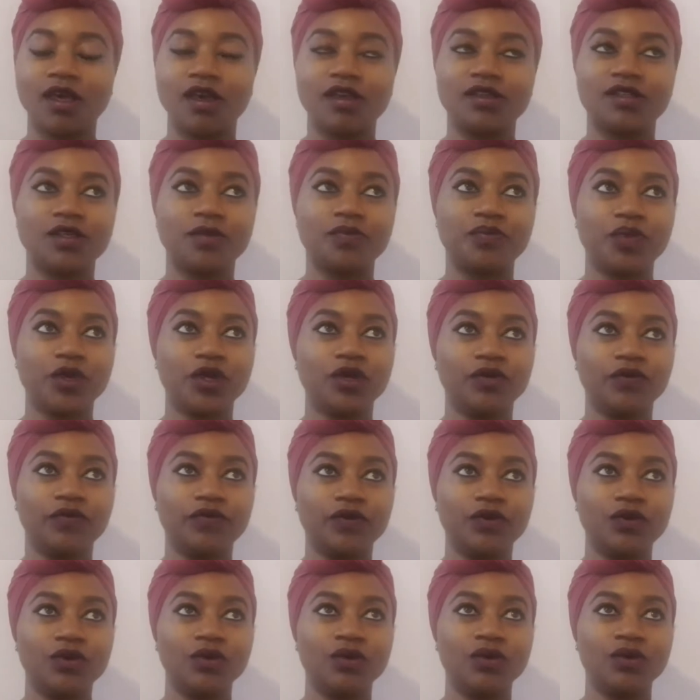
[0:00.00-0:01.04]
It's a
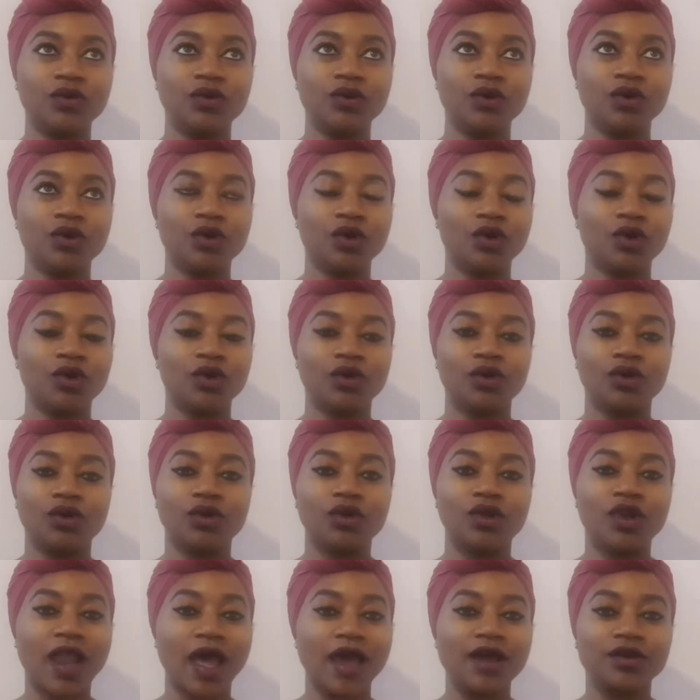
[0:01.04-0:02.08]
beautiful
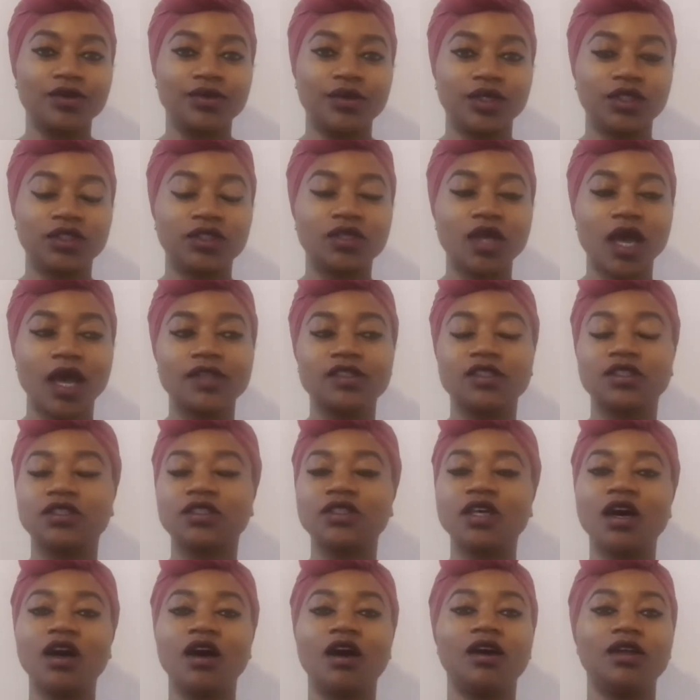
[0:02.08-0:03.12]
language. So I
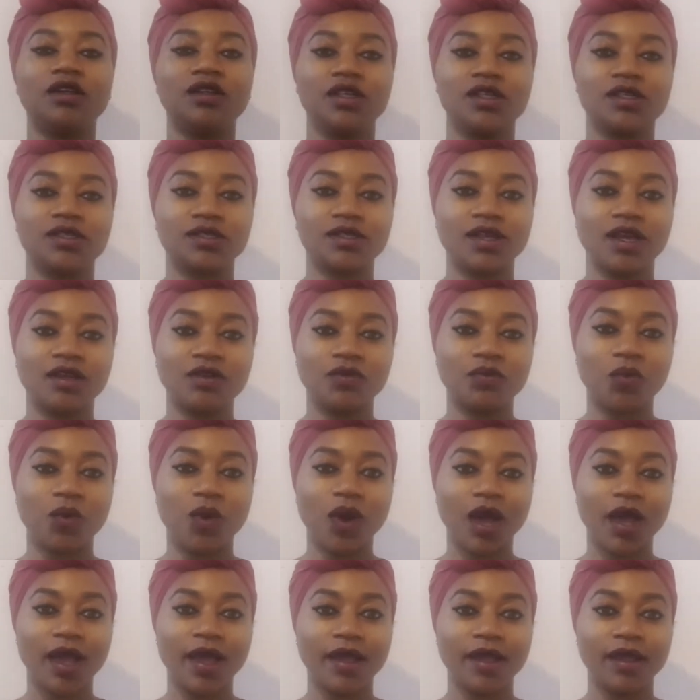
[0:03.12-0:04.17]
don't understand
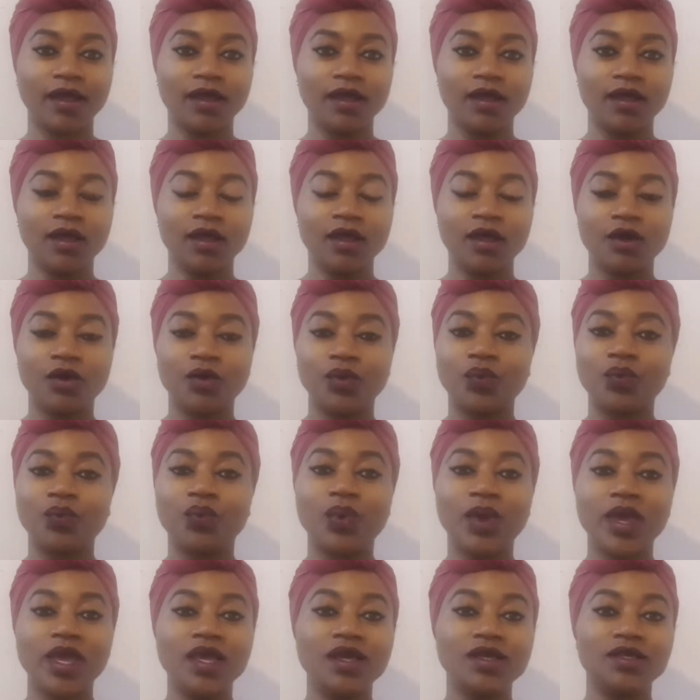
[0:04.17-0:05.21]
why
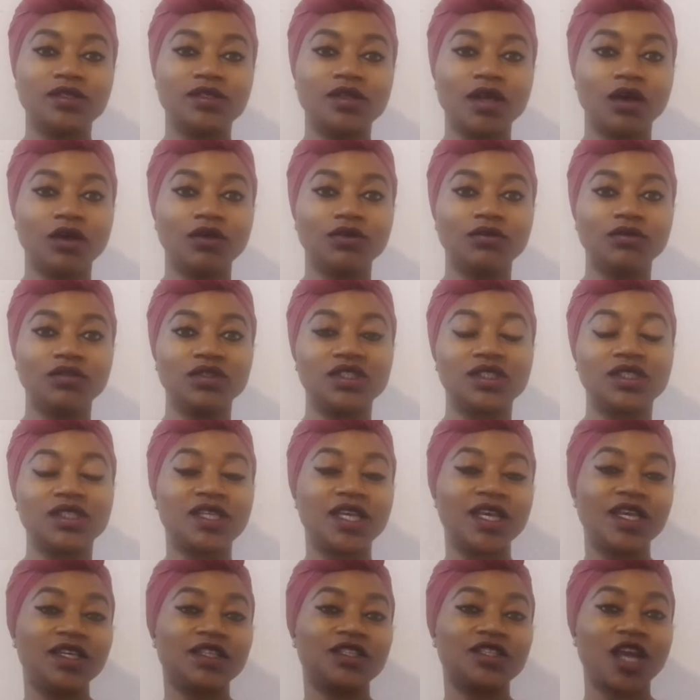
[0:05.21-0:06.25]
we don't
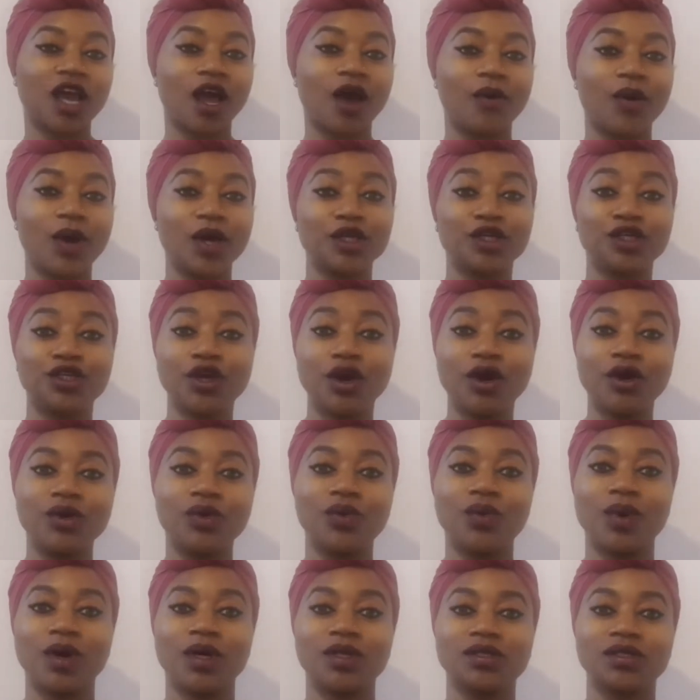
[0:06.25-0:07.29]
teach our young
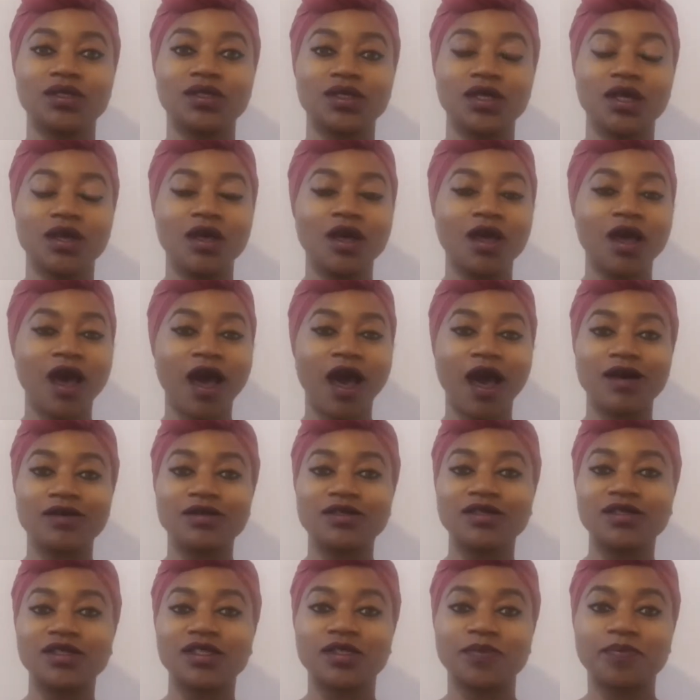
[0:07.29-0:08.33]
ones how
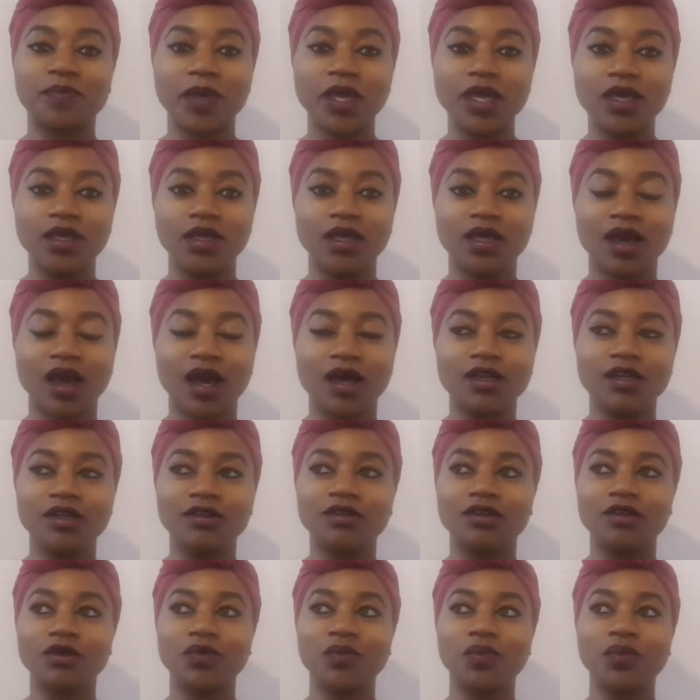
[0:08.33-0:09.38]
to speak it. I
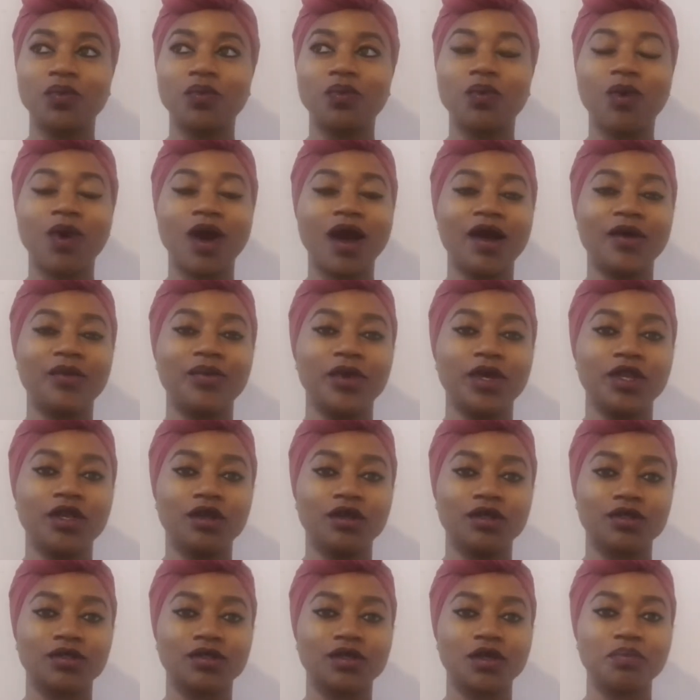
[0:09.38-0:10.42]
don't know why we're
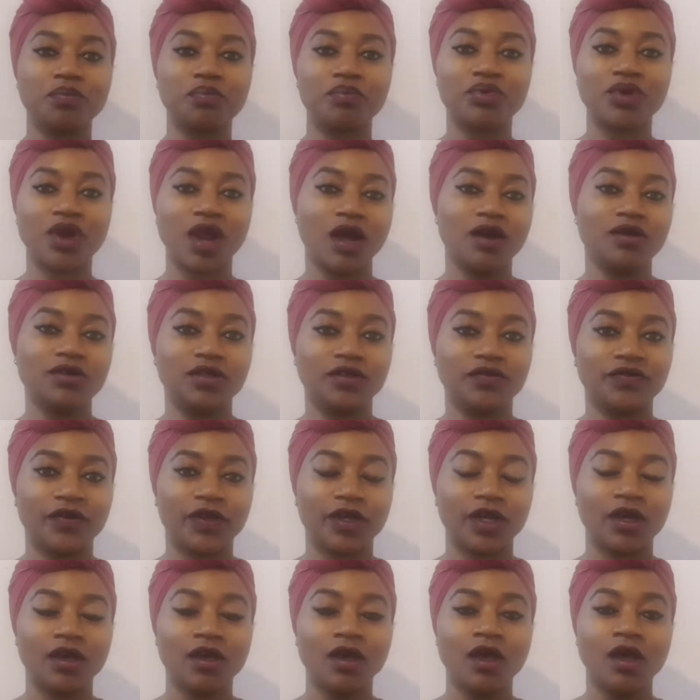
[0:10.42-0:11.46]
not so proud of
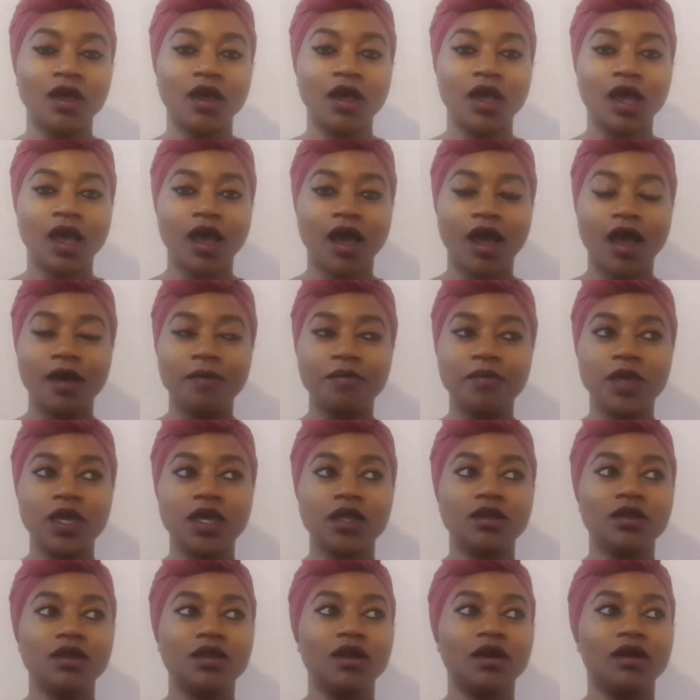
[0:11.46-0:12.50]
it. I
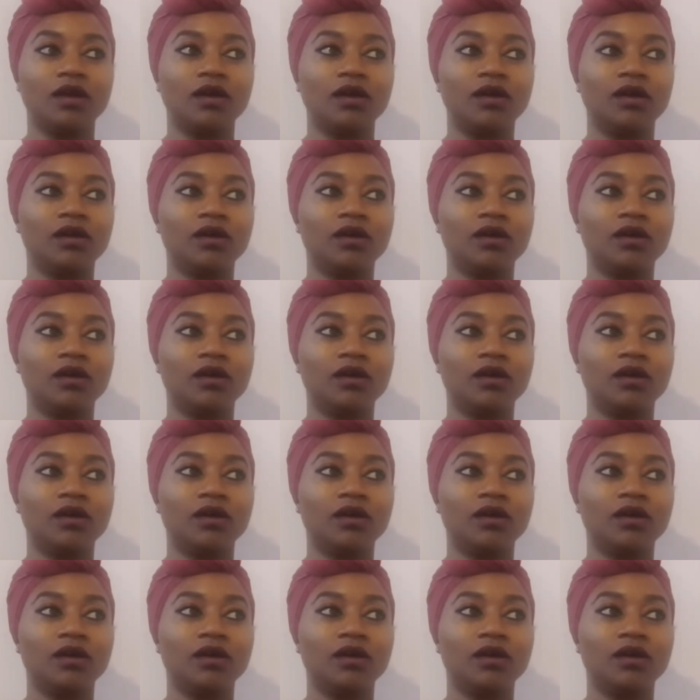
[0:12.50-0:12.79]
mean,